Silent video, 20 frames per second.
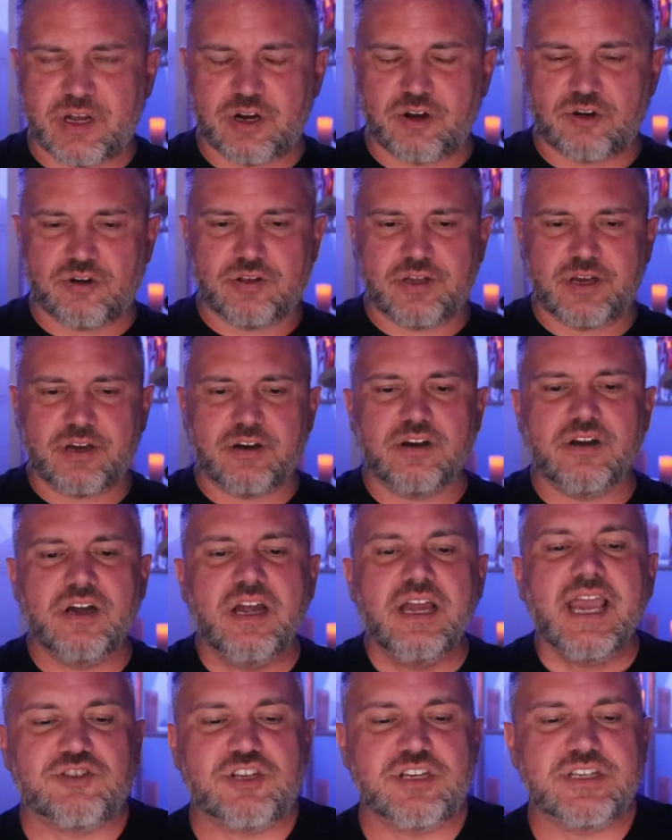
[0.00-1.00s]
we read earlier.
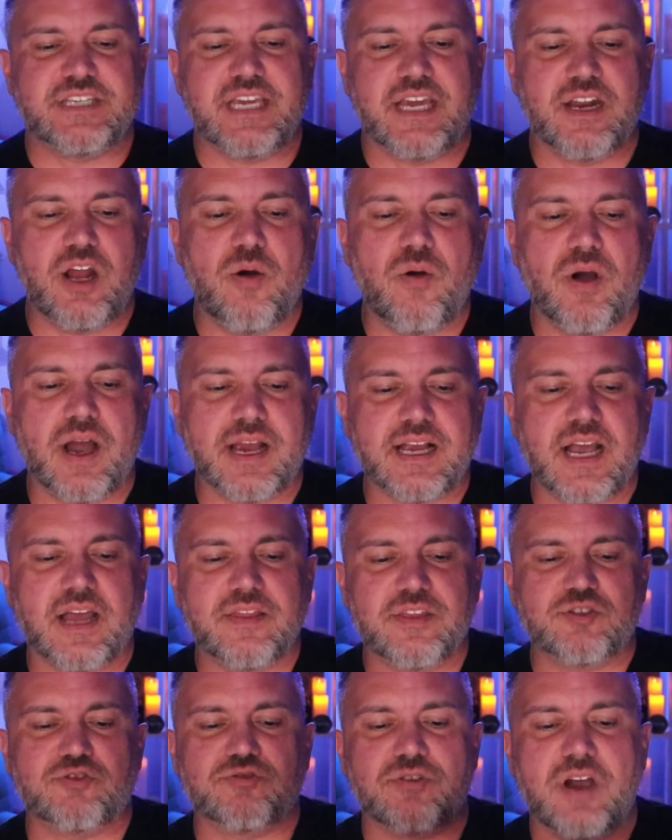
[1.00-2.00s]
And she's saying, oh, I
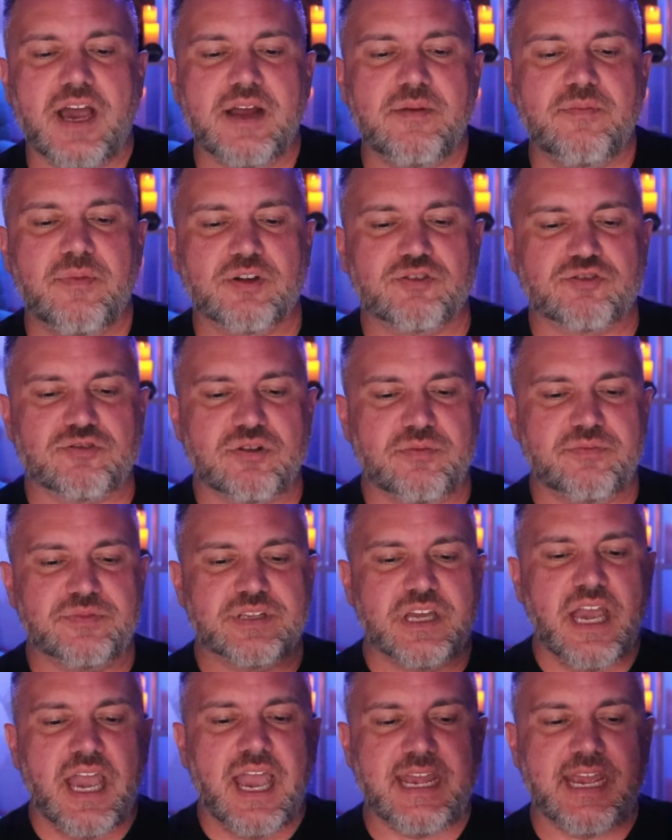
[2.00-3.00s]
got the dried
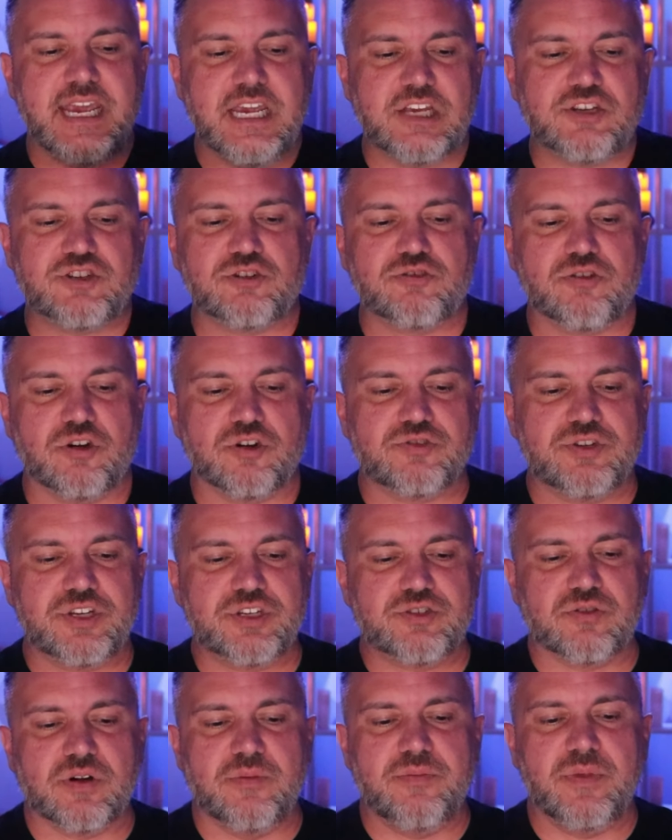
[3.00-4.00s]
mushrooms at an Asian
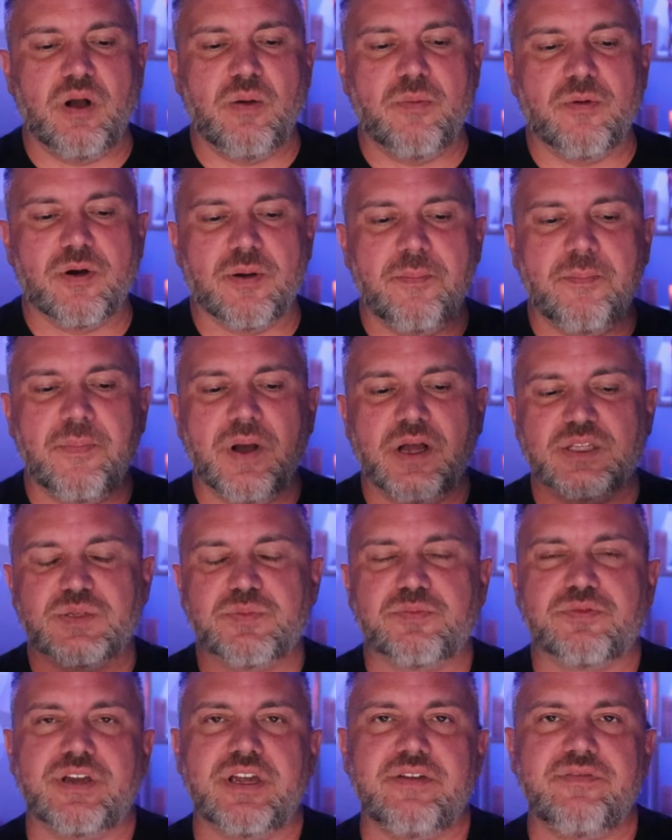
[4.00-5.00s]
grocery store in Melbourne
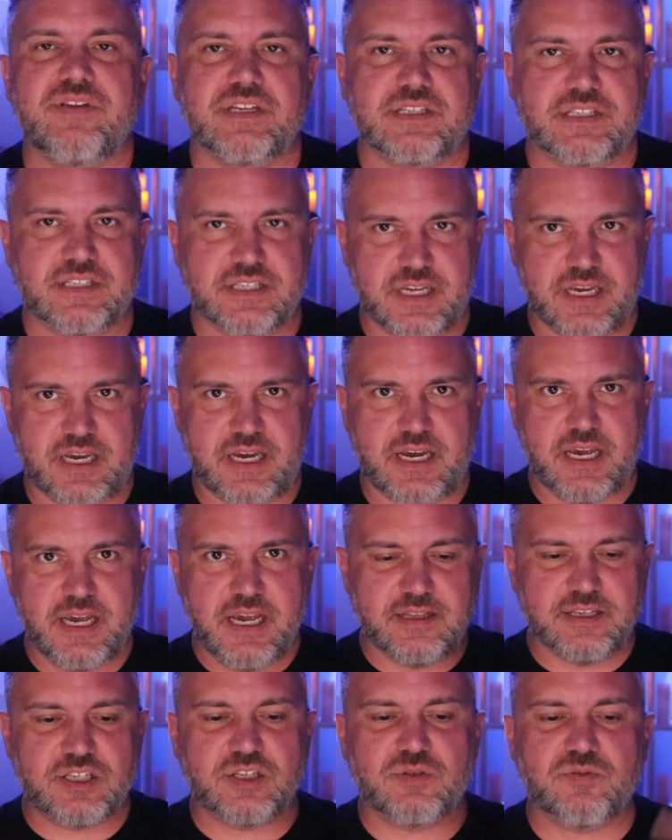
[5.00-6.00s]
months previously.
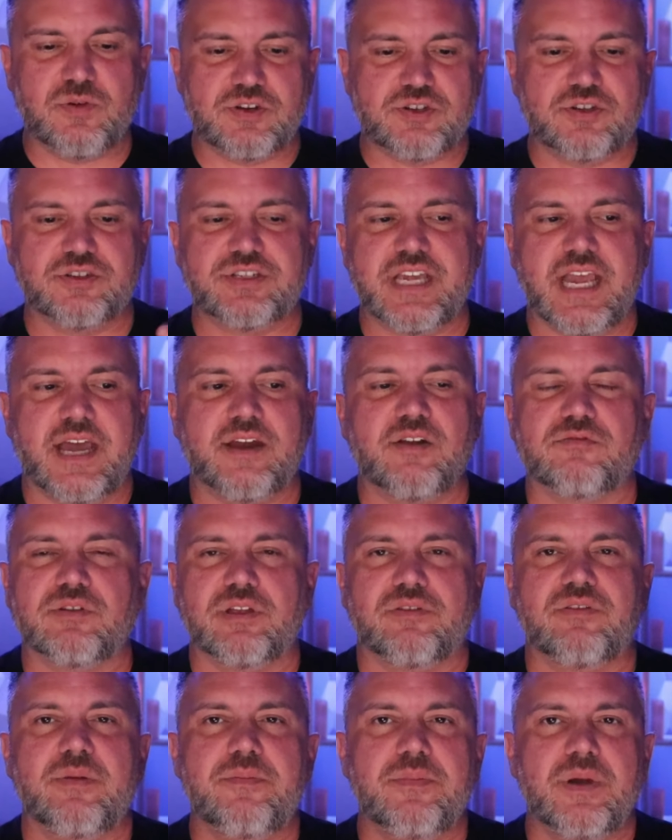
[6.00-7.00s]
Now, this is where she'll say, I don't
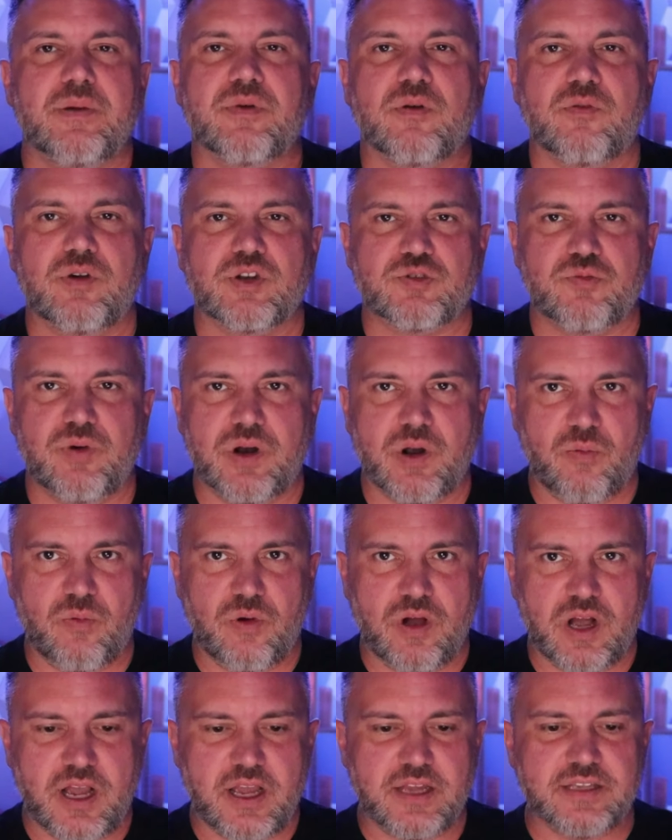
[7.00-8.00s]
really remember which one it
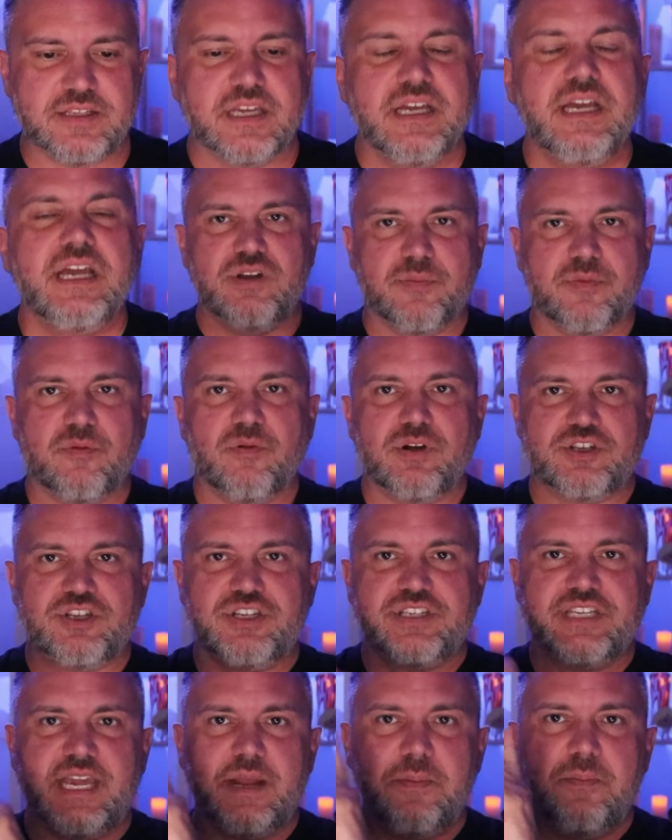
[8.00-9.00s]
was. So number one,
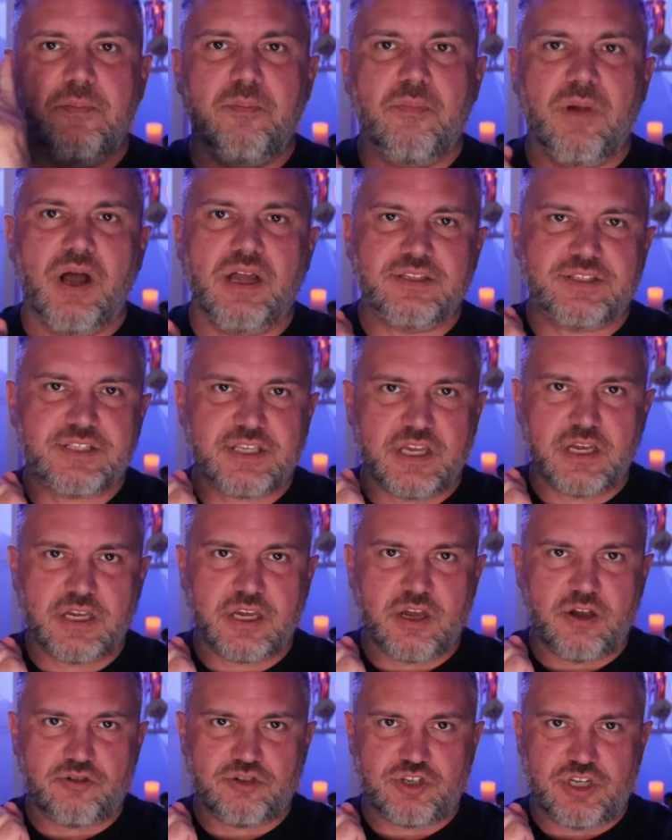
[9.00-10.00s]
she's saying months
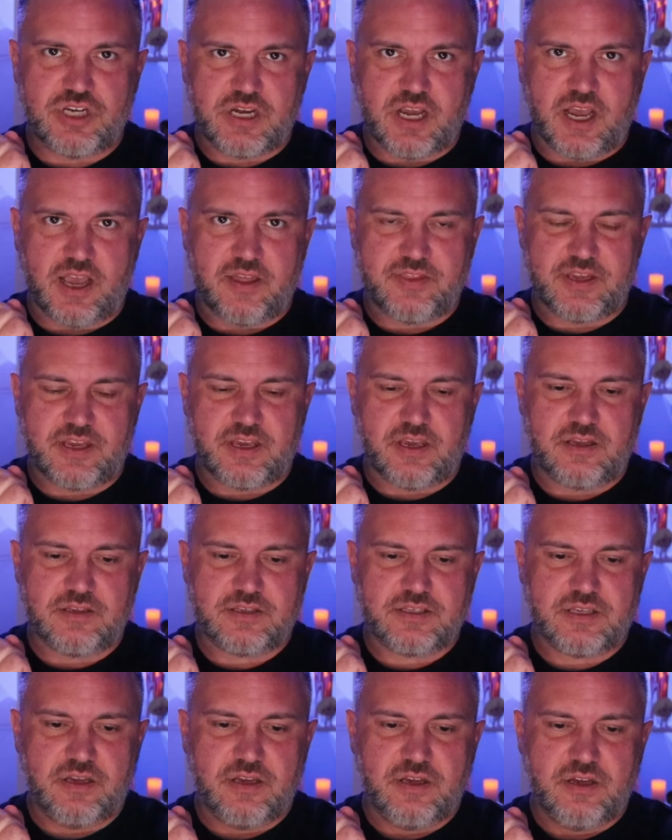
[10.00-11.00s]
ago she got
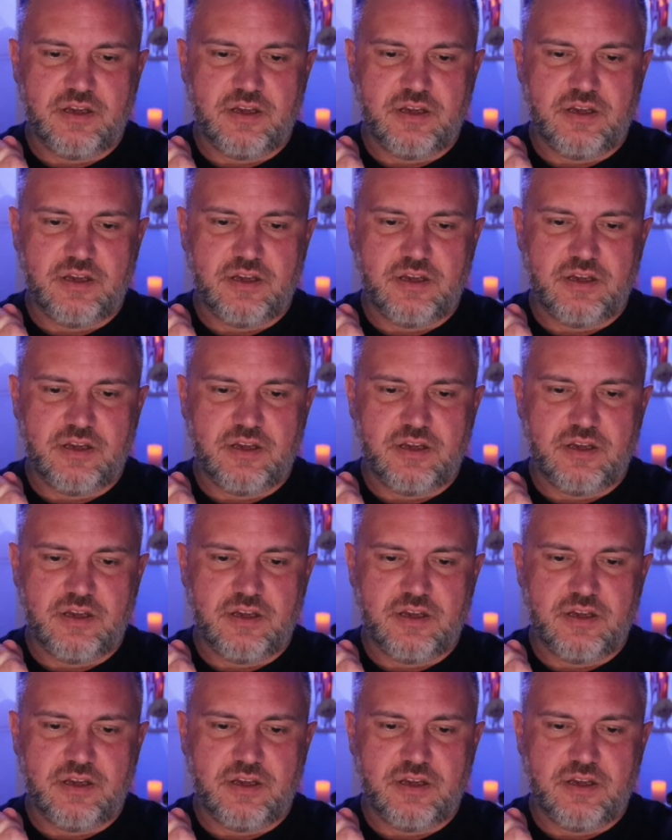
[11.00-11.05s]
these.